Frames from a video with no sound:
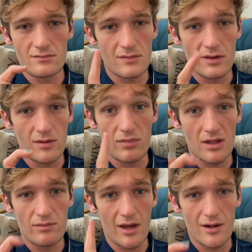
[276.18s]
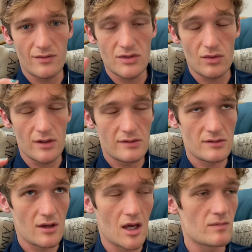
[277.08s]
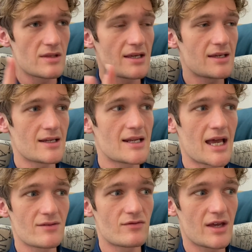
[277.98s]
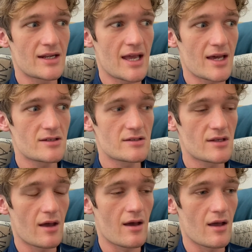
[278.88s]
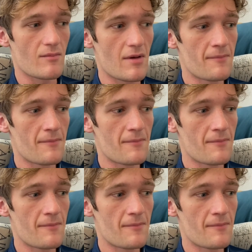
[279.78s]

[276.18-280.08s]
the big bad of sorts. Um, they kidnap Van Eck's um,